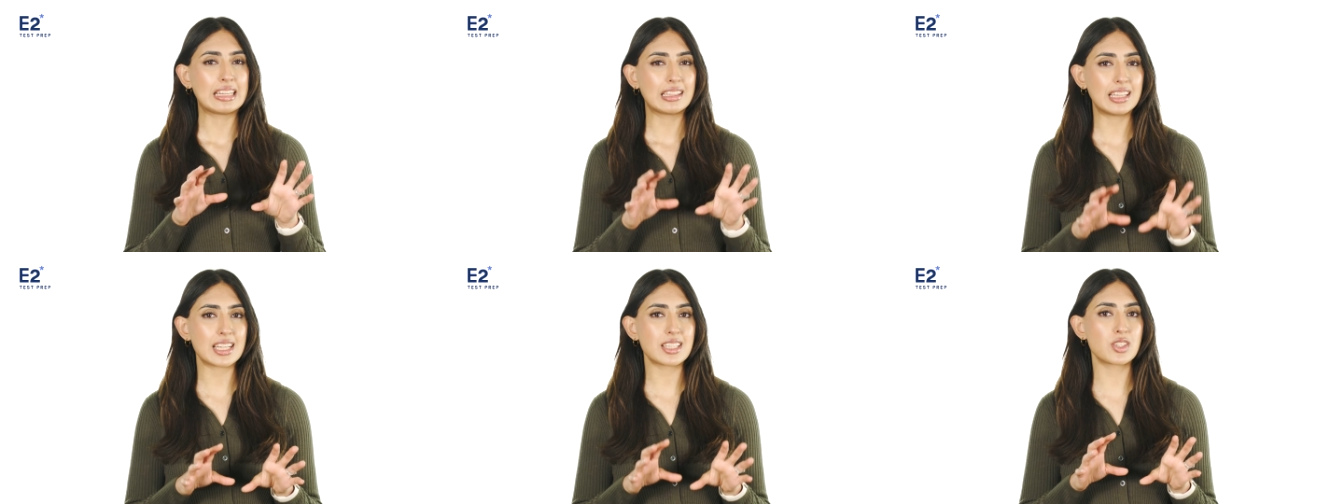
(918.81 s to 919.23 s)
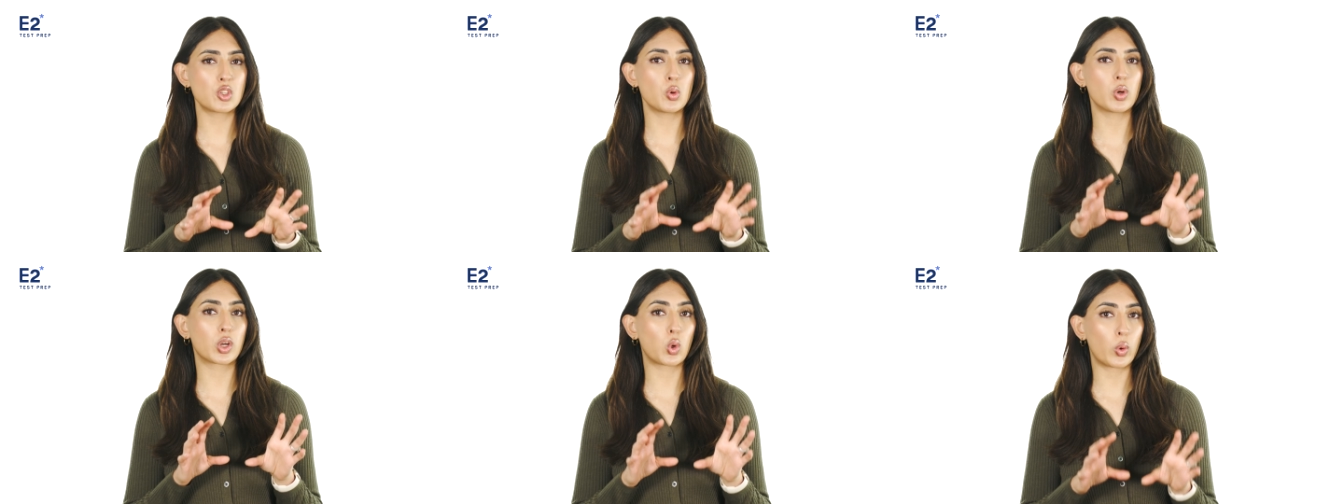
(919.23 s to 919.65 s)
Let's
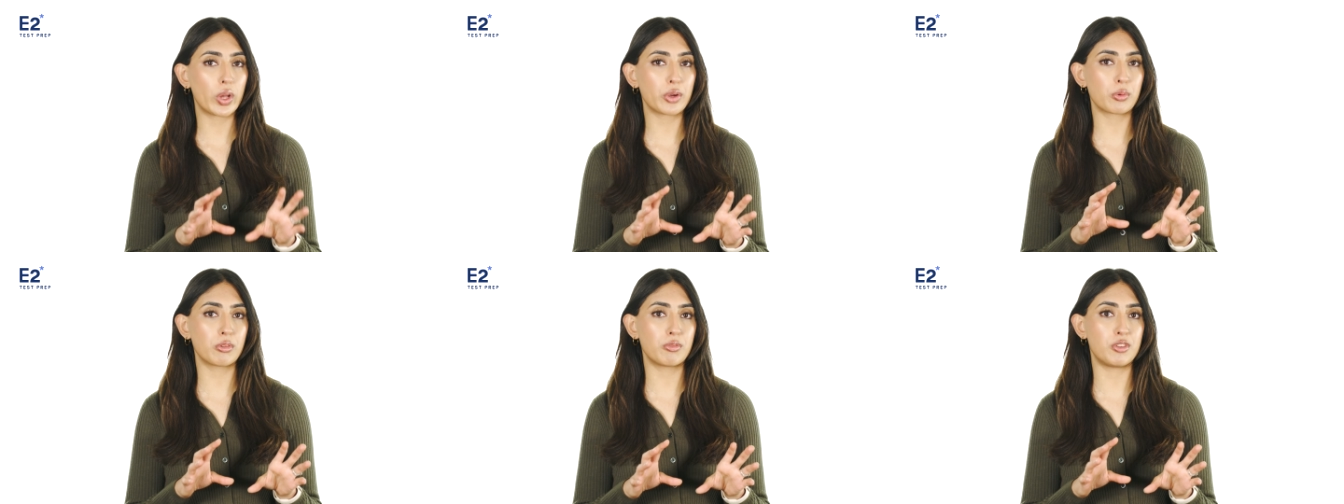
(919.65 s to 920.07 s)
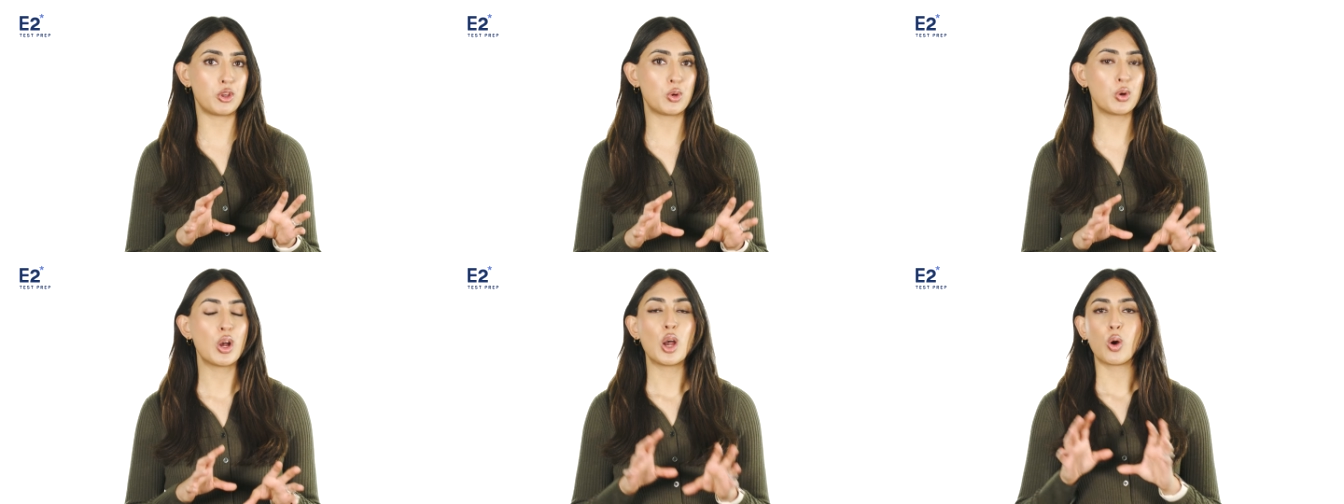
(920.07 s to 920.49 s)
do a quick
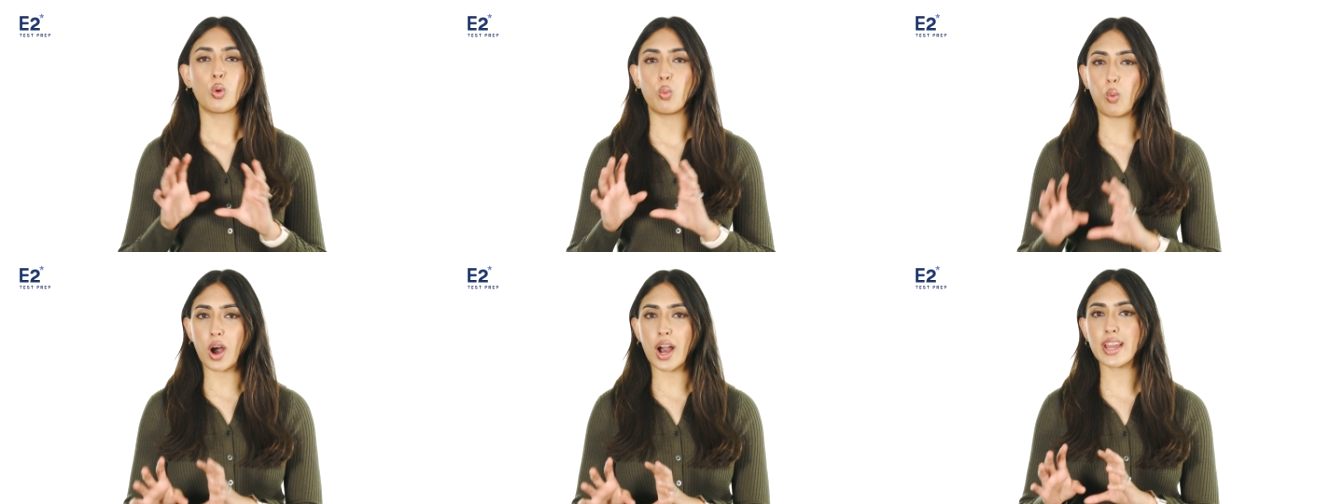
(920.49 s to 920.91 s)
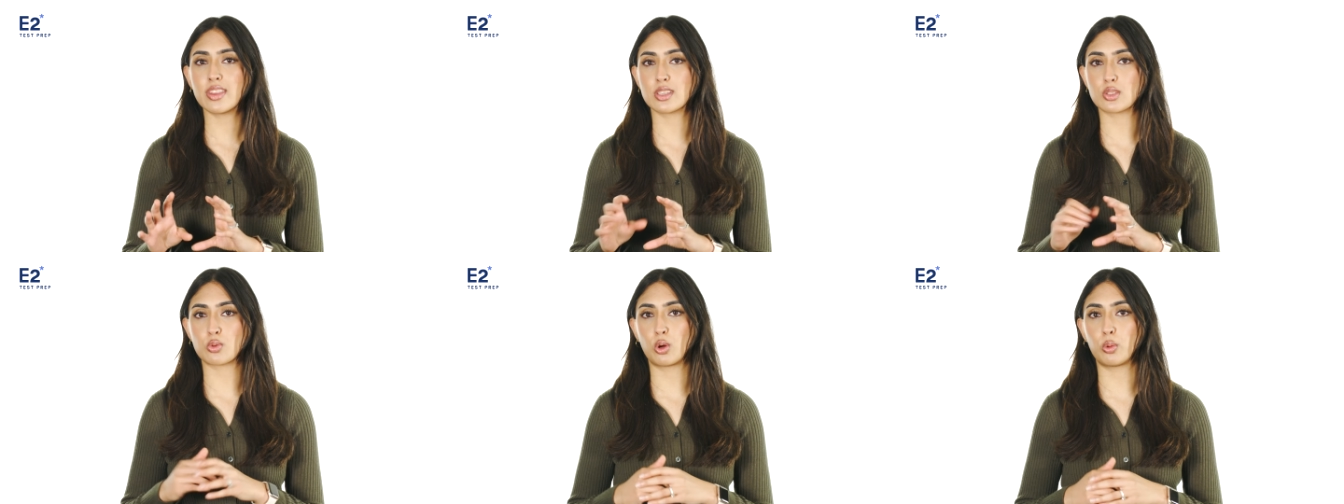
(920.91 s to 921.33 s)
review why
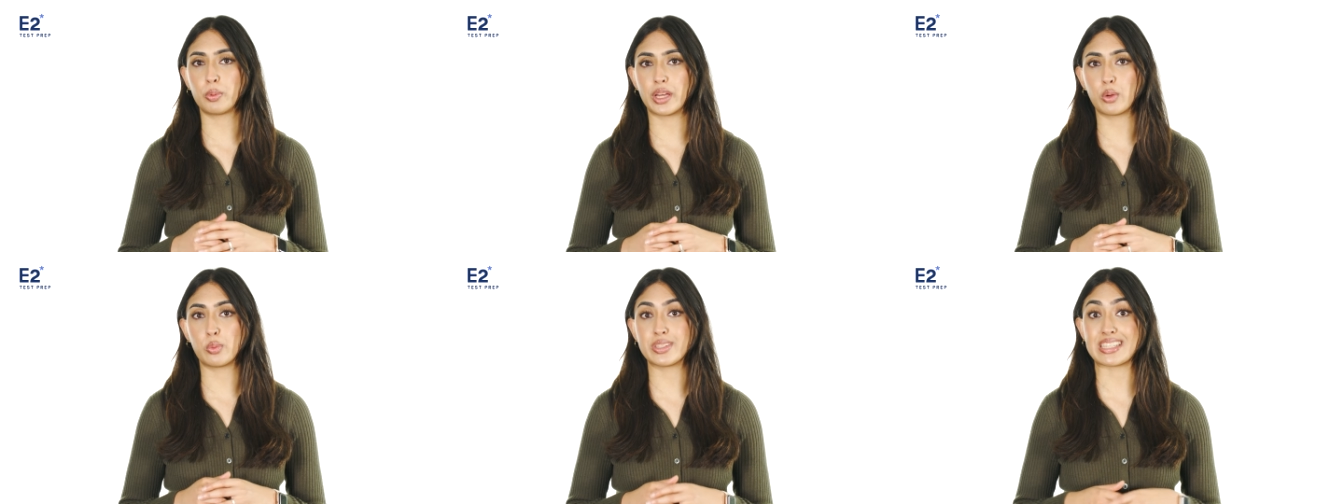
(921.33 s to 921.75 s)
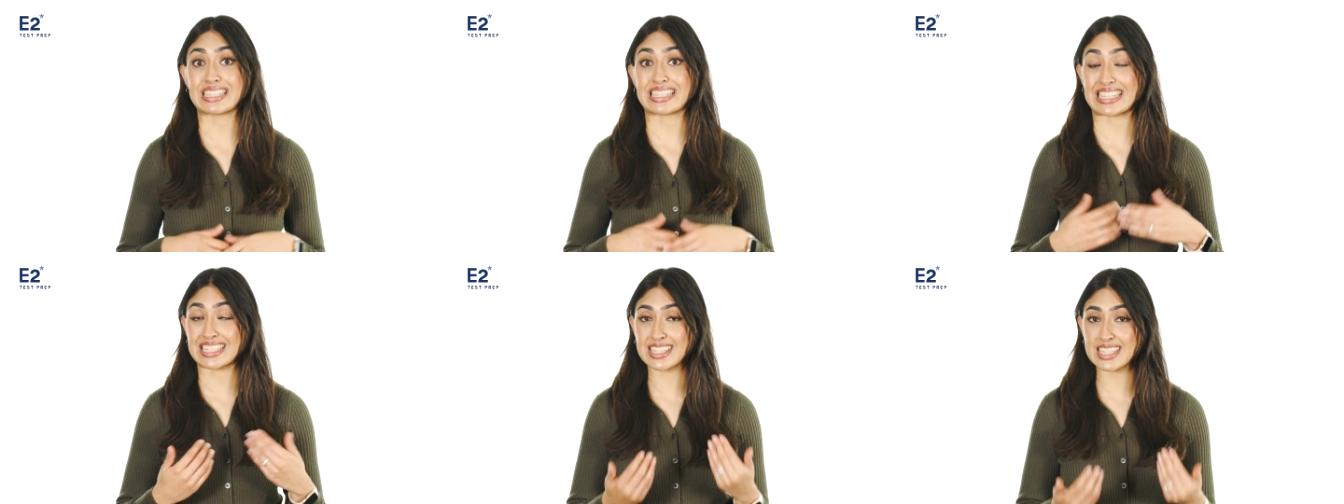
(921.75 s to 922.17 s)
this roleplay was a
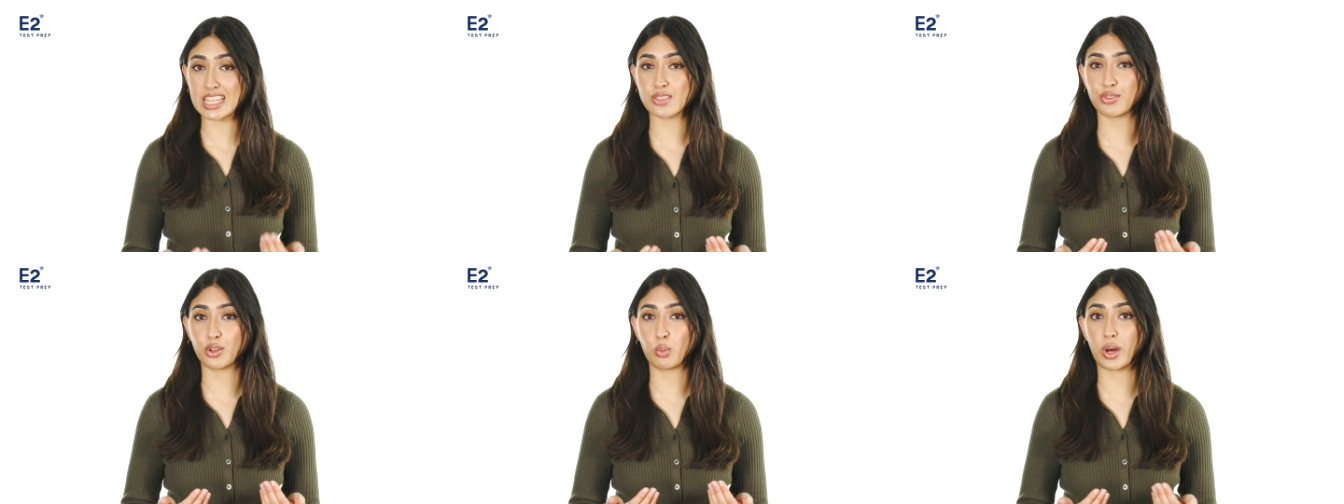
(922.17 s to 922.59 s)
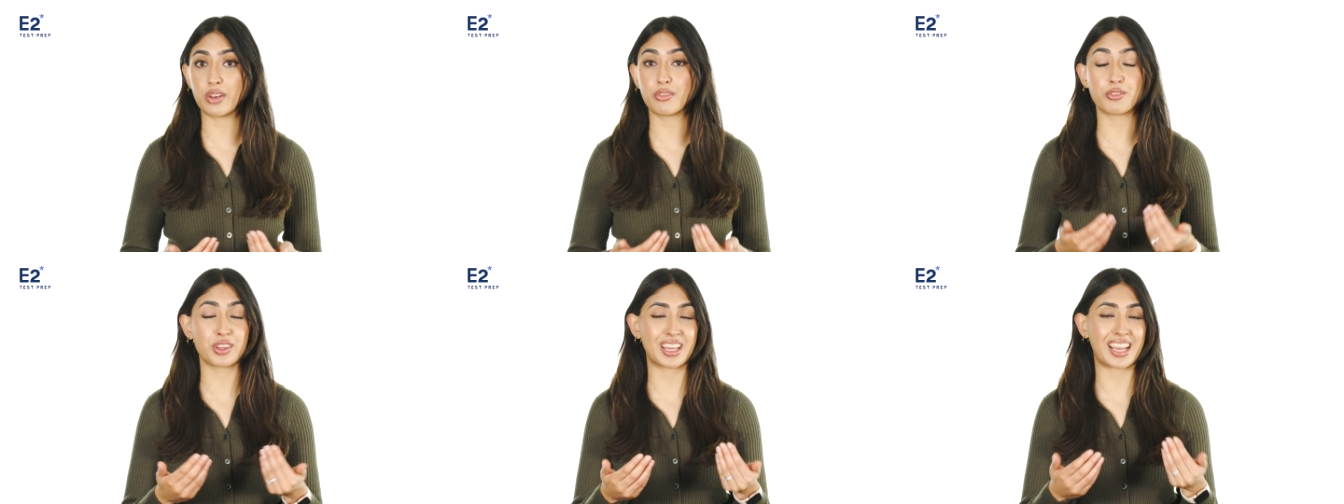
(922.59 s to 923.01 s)
successful one for the